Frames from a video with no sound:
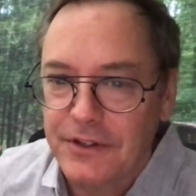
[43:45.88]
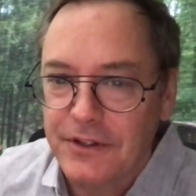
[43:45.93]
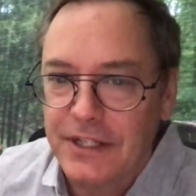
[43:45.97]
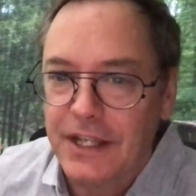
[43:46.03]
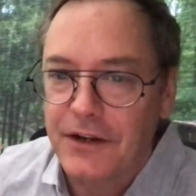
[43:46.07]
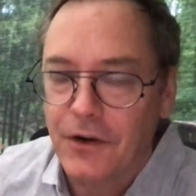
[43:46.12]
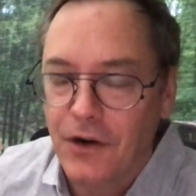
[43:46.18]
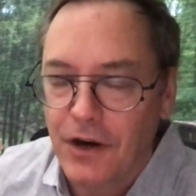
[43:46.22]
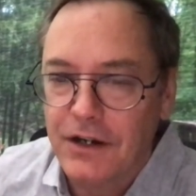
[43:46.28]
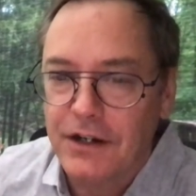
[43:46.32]

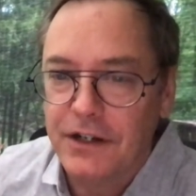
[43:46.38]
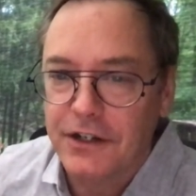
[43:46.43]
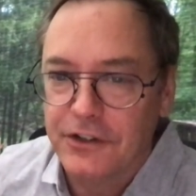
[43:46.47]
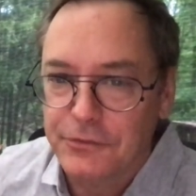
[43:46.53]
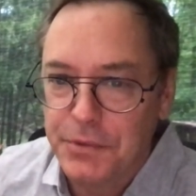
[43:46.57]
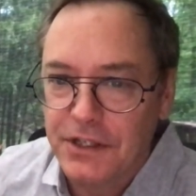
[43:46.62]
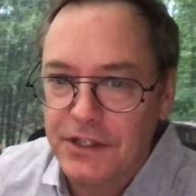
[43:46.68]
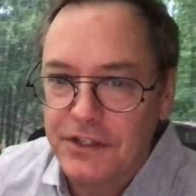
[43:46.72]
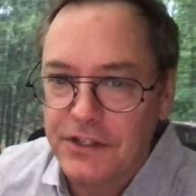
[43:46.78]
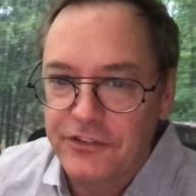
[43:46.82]
in our
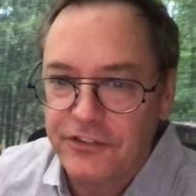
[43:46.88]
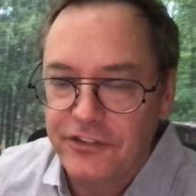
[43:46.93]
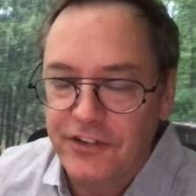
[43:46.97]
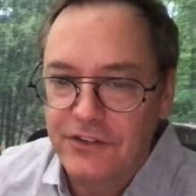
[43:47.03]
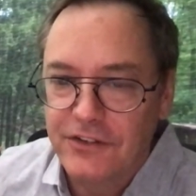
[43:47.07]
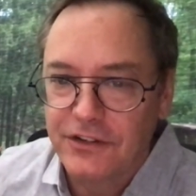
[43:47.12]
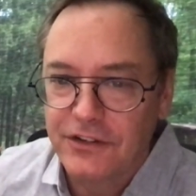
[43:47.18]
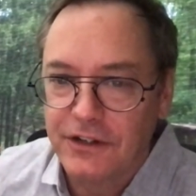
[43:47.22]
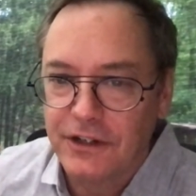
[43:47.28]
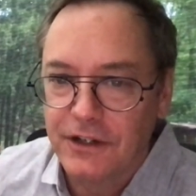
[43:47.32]
experience
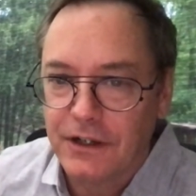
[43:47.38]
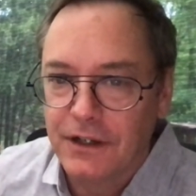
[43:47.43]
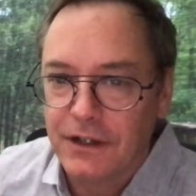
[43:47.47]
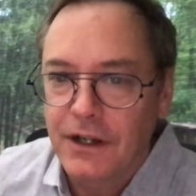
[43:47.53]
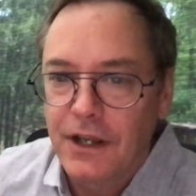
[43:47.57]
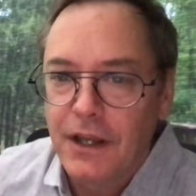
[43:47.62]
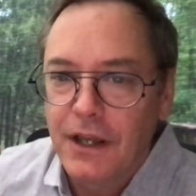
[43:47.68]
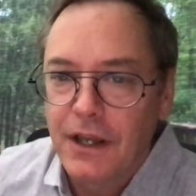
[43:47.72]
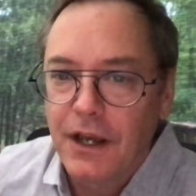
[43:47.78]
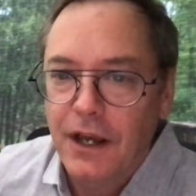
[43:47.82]
center
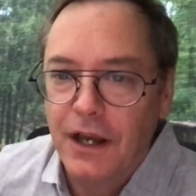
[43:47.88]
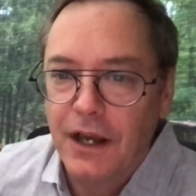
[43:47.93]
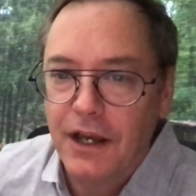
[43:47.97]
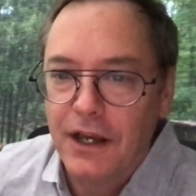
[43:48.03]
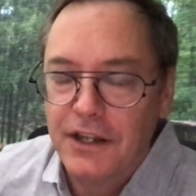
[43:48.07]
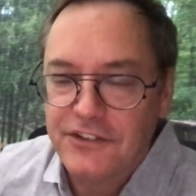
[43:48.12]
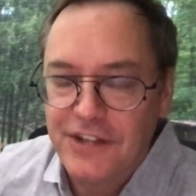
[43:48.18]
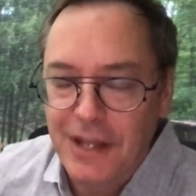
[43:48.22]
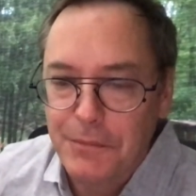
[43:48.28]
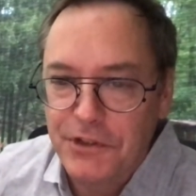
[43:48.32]

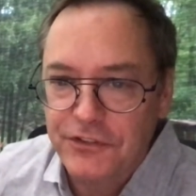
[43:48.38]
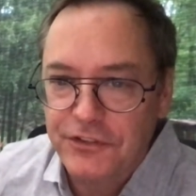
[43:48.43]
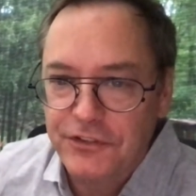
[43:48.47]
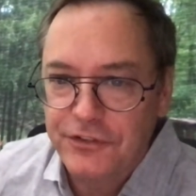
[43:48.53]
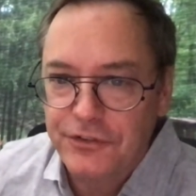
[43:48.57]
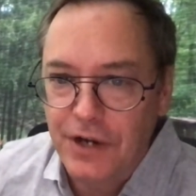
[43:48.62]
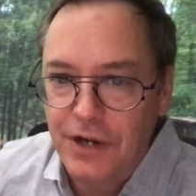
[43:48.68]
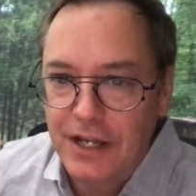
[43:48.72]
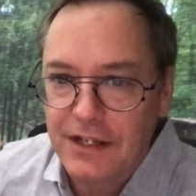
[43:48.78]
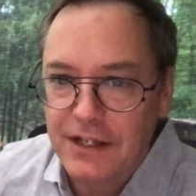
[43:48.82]
uh,
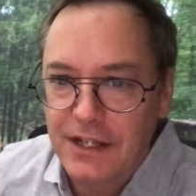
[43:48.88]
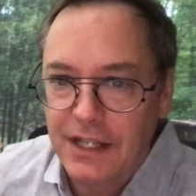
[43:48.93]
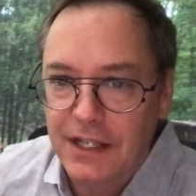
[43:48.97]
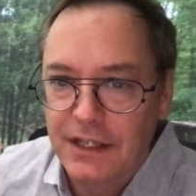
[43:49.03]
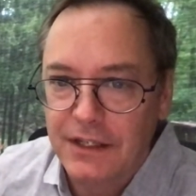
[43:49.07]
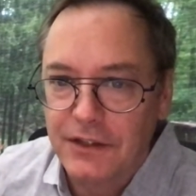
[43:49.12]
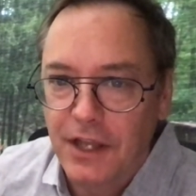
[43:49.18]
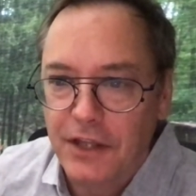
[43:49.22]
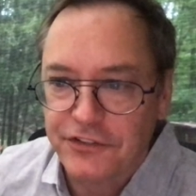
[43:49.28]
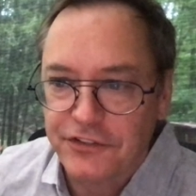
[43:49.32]

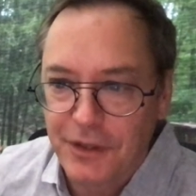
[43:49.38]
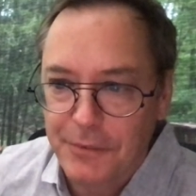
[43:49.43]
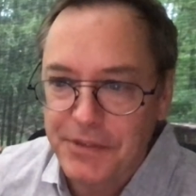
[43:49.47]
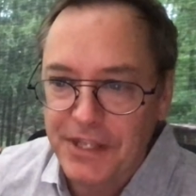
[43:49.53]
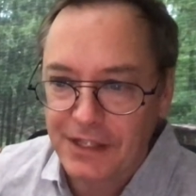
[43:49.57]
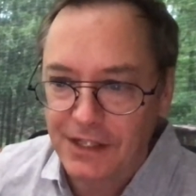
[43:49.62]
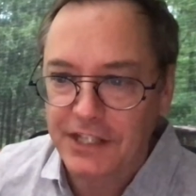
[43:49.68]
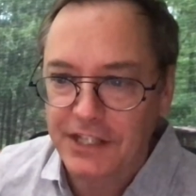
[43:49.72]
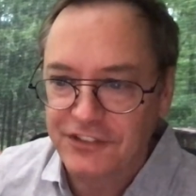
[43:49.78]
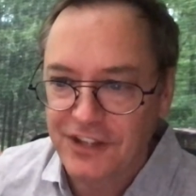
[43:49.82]
demonstrating uh,
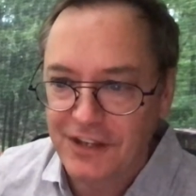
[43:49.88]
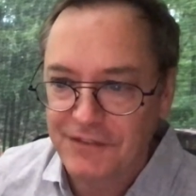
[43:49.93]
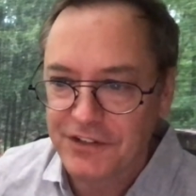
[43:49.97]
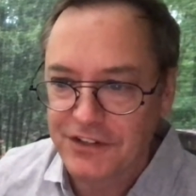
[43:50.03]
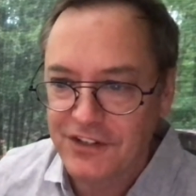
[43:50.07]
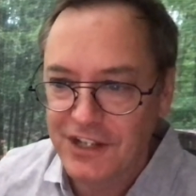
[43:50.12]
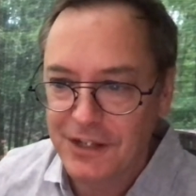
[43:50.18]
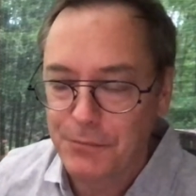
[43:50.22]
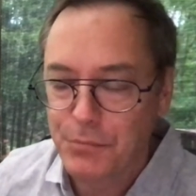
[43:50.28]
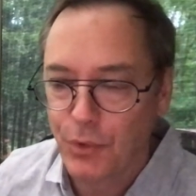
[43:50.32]
something like
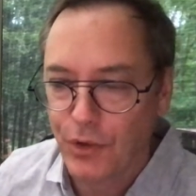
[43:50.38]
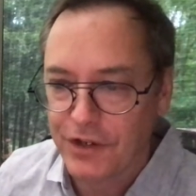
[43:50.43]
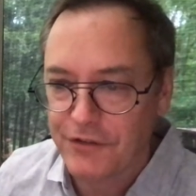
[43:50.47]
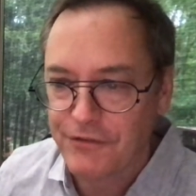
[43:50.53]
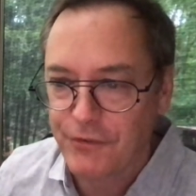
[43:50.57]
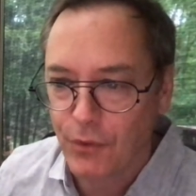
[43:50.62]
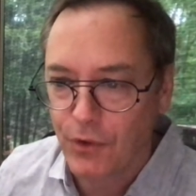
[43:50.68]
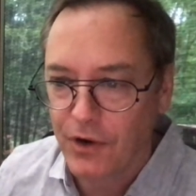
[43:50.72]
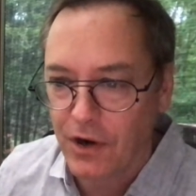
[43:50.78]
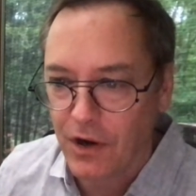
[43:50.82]

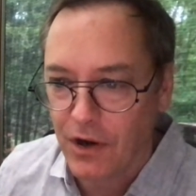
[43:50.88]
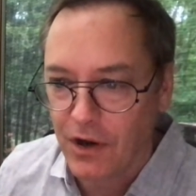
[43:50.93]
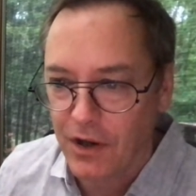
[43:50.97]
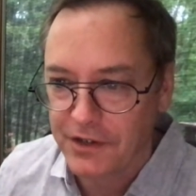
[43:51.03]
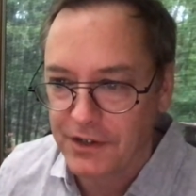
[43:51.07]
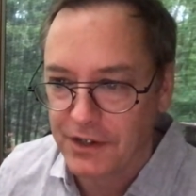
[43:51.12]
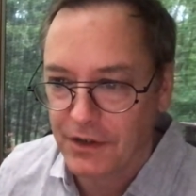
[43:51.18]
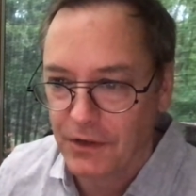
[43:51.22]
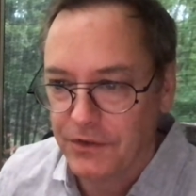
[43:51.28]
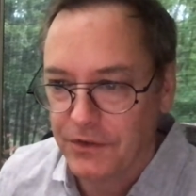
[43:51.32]
17.4
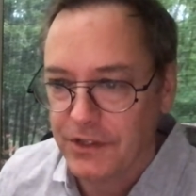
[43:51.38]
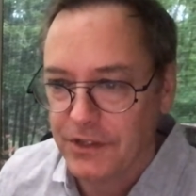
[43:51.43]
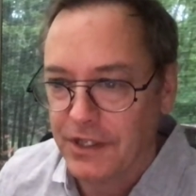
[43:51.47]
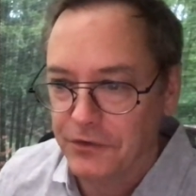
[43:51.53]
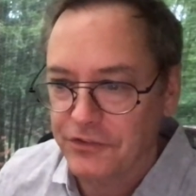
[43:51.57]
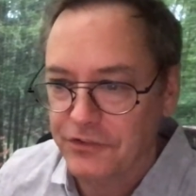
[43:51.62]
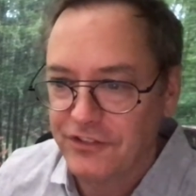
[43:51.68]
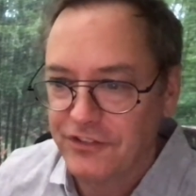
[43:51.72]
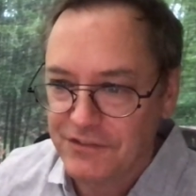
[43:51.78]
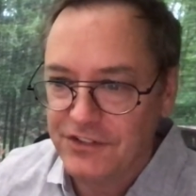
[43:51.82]
audio. You
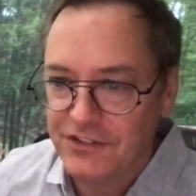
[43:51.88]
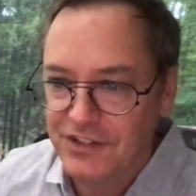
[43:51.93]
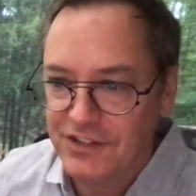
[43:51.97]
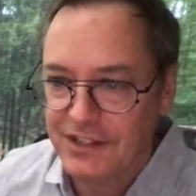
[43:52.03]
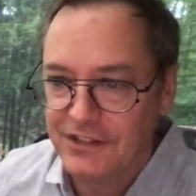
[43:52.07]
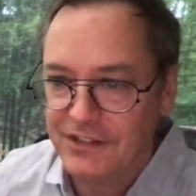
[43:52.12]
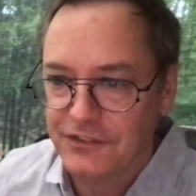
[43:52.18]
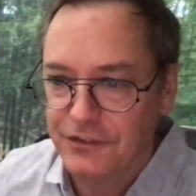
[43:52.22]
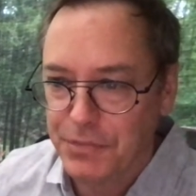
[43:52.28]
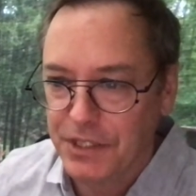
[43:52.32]
know,
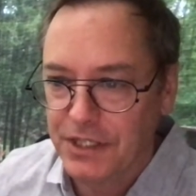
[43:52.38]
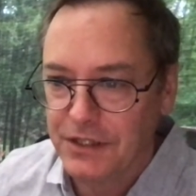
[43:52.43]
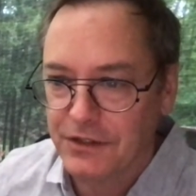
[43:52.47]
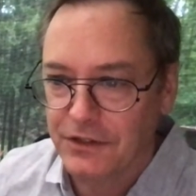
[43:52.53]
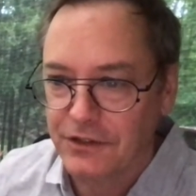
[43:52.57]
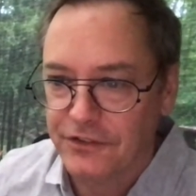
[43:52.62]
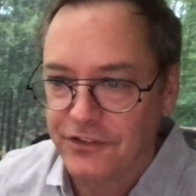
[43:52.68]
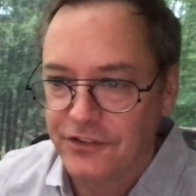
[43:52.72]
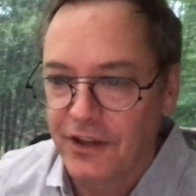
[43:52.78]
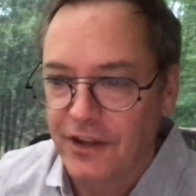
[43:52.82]
17
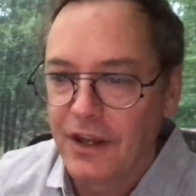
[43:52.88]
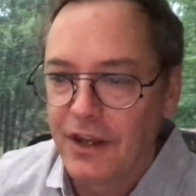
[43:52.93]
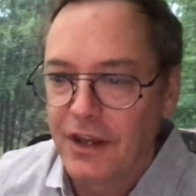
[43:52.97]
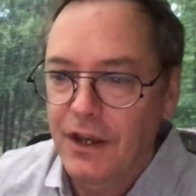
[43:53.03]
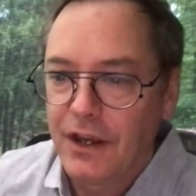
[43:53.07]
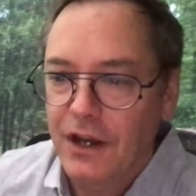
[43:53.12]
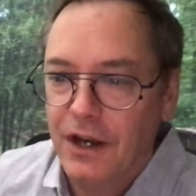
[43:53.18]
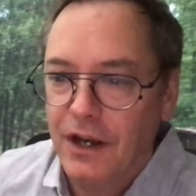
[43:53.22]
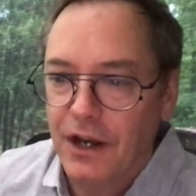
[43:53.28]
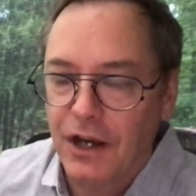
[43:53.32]
speakers
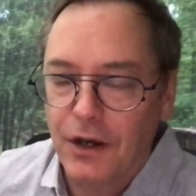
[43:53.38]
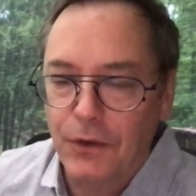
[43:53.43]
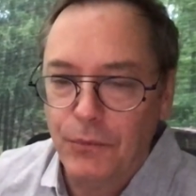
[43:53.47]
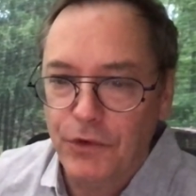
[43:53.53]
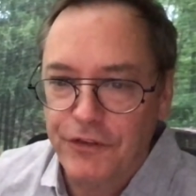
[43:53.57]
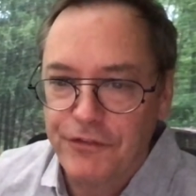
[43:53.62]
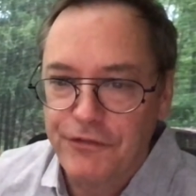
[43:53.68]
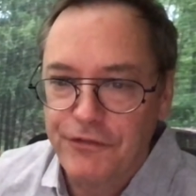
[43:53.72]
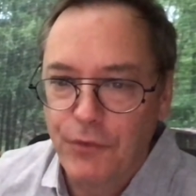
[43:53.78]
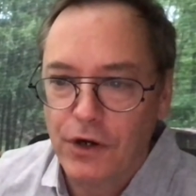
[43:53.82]
uh,
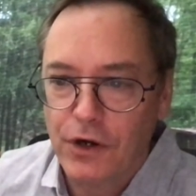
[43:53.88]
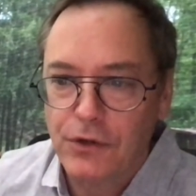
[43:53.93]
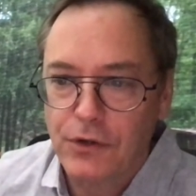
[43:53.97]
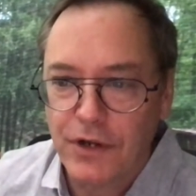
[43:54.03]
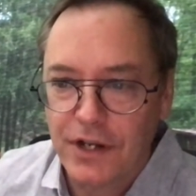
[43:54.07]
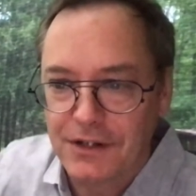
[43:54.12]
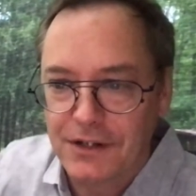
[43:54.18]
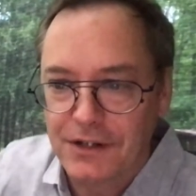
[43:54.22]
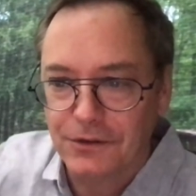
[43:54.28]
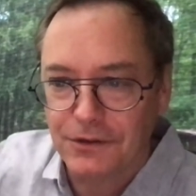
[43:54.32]
with four
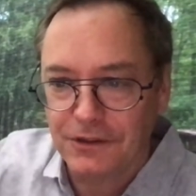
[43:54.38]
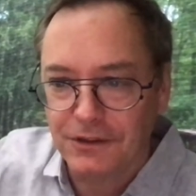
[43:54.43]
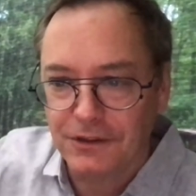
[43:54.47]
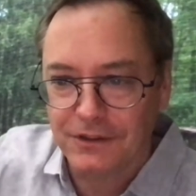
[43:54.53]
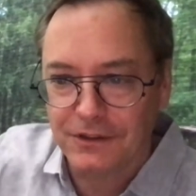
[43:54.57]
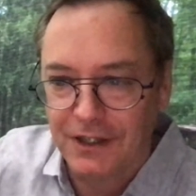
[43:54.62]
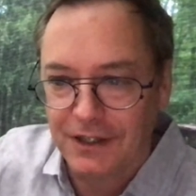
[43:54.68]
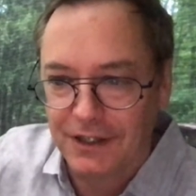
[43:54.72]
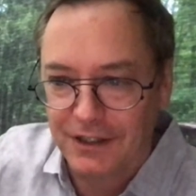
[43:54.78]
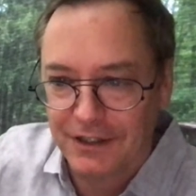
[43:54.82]

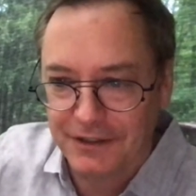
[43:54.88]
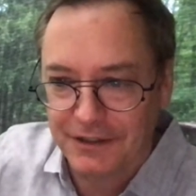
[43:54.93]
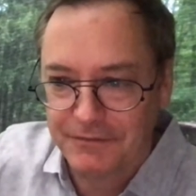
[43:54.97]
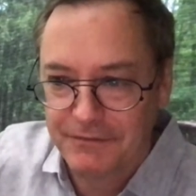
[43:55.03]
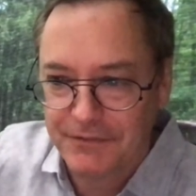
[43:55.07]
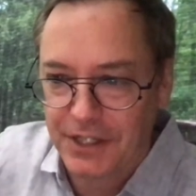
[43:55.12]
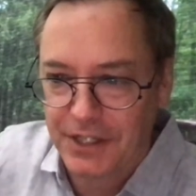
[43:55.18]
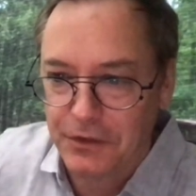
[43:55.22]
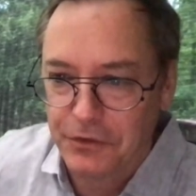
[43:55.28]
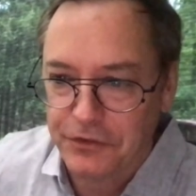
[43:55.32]
critical uh,
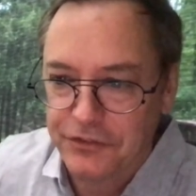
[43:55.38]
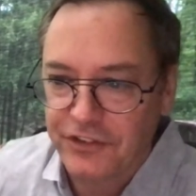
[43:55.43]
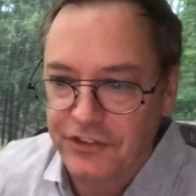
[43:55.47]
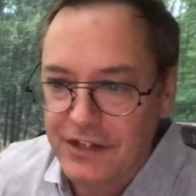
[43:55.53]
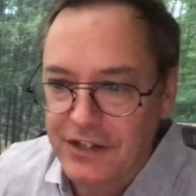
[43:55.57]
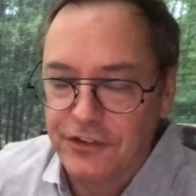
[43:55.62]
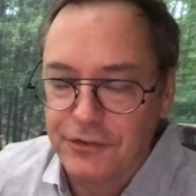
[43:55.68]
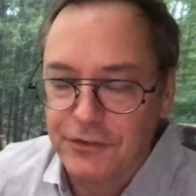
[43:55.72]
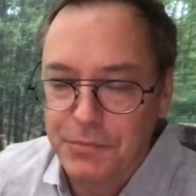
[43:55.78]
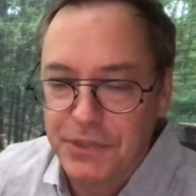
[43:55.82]
you know
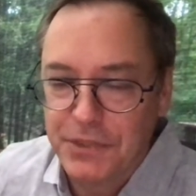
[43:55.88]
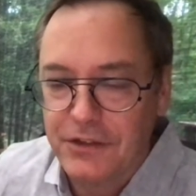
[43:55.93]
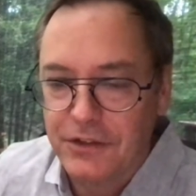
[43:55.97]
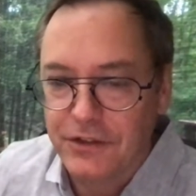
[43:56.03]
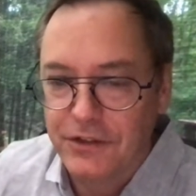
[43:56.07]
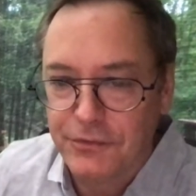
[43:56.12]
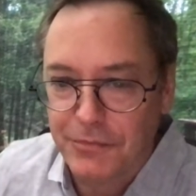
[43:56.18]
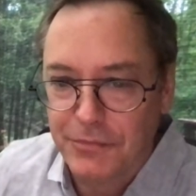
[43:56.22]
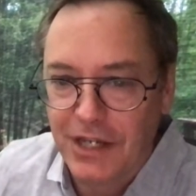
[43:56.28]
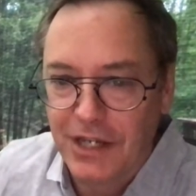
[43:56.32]
center
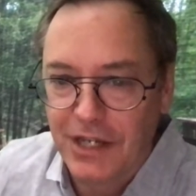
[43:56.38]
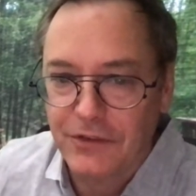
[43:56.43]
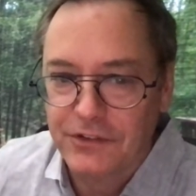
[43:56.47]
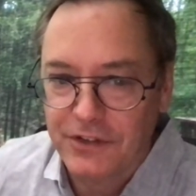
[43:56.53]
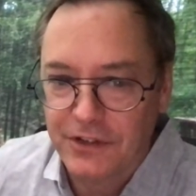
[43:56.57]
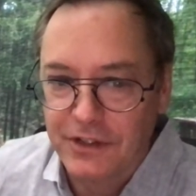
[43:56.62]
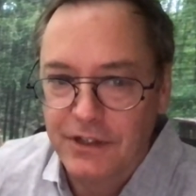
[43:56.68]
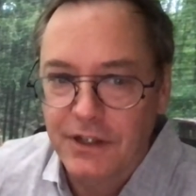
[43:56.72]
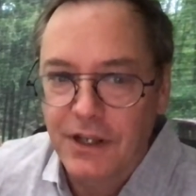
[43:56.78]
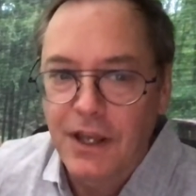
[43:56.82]
speakers
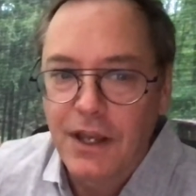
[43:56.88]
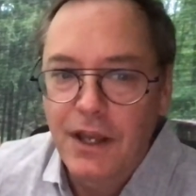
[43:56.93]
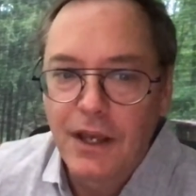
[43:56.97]
mounted.